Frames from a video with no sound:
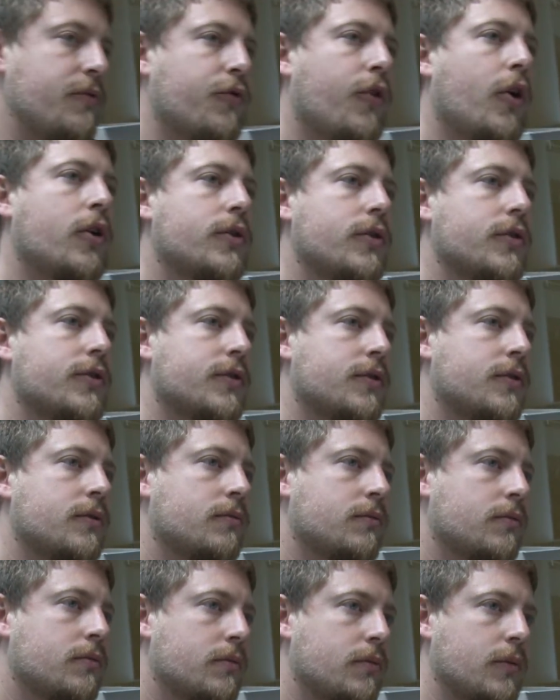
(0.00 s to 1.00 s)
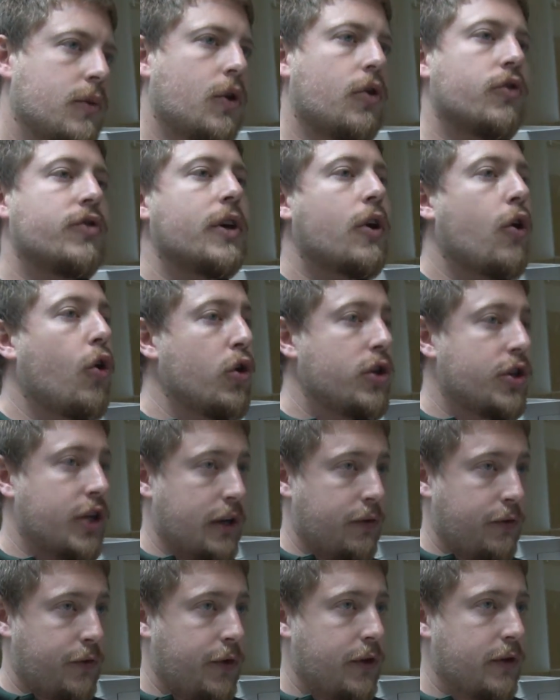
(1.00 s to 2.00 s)
focused on the cold
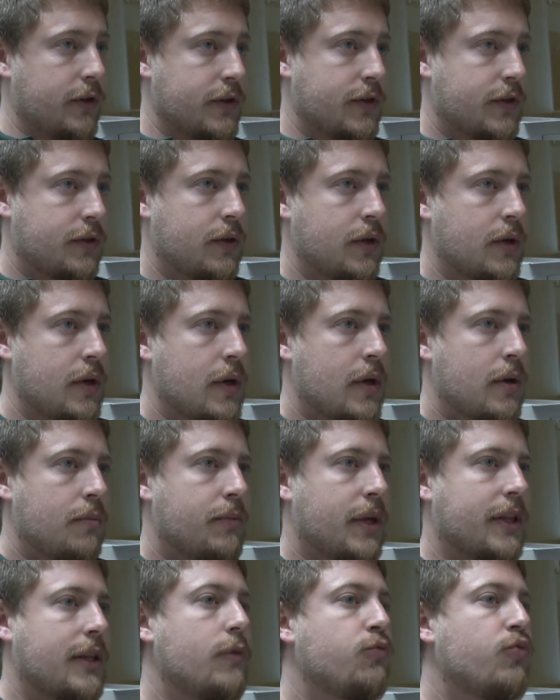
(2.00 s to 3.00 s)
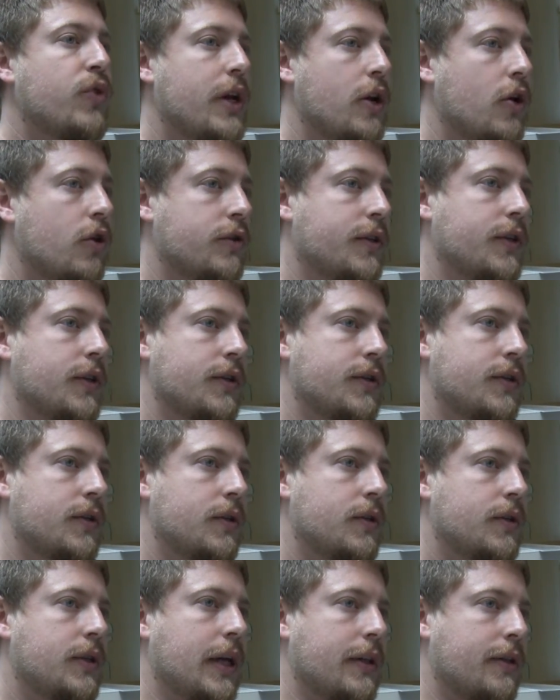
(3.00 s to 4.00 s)
chain first, but then we noticed
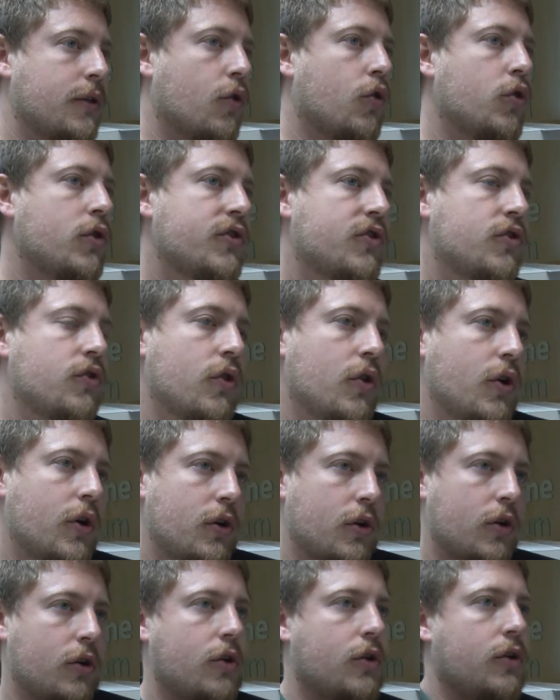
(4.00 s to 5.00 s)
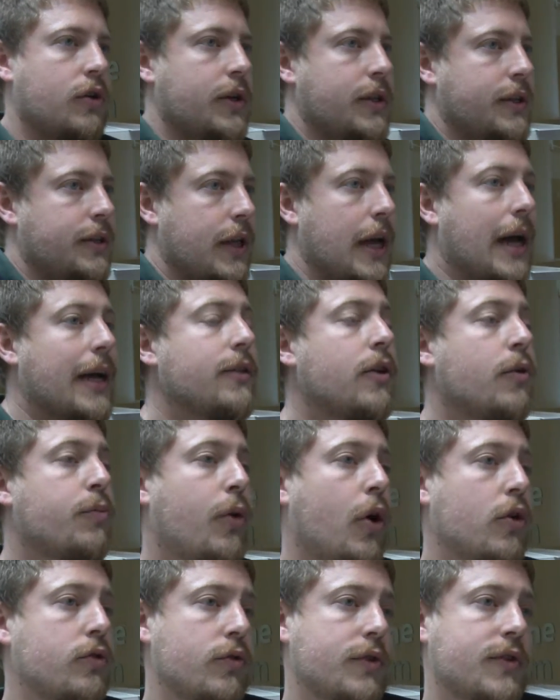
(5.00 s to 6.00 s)
that also the other
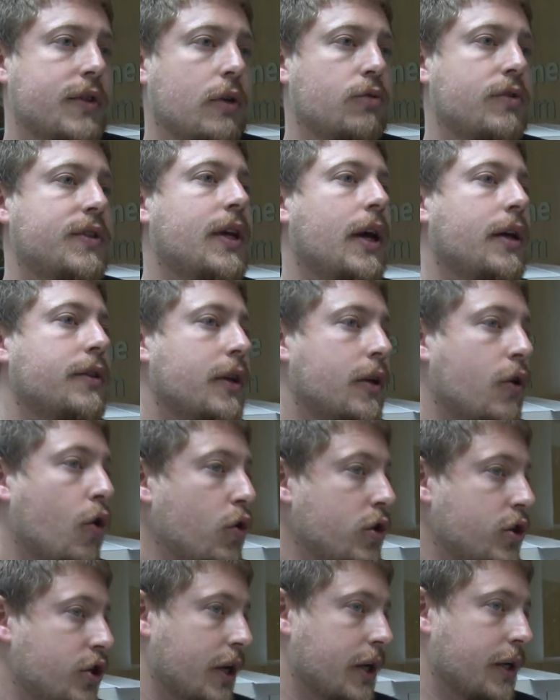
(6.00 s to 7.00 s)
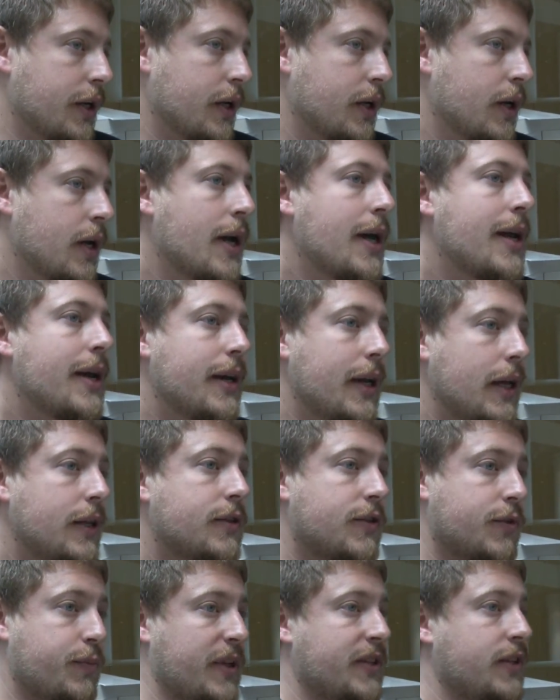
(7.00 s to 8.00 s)
products outside the cold chain
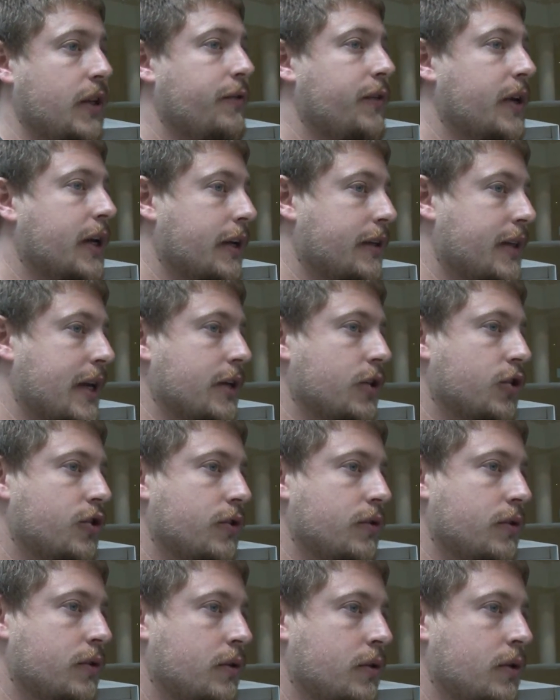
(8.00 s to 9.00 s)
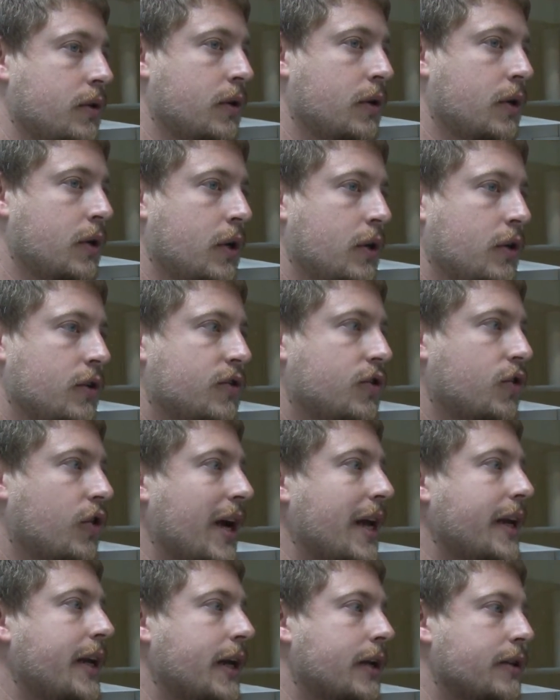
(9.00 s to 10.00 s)
need specific attention. Mm. So
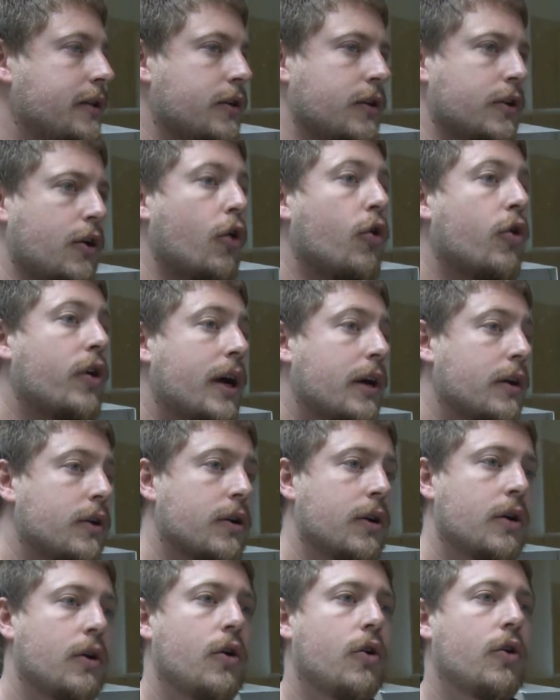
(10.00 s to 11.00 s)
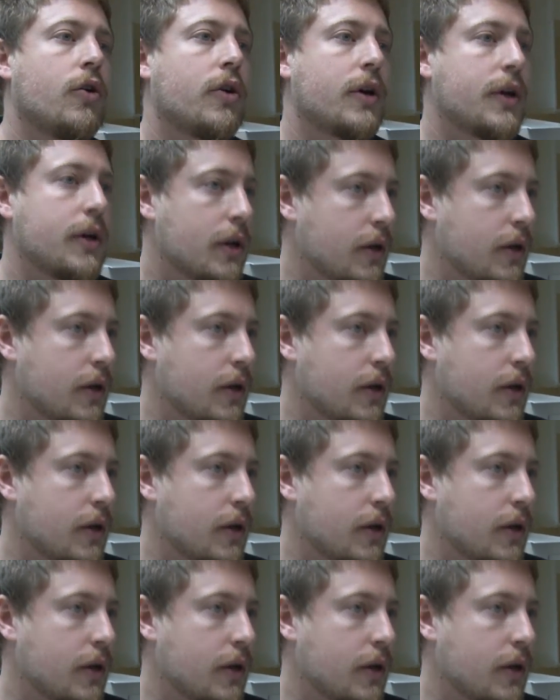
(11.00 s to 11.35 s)
any other oral or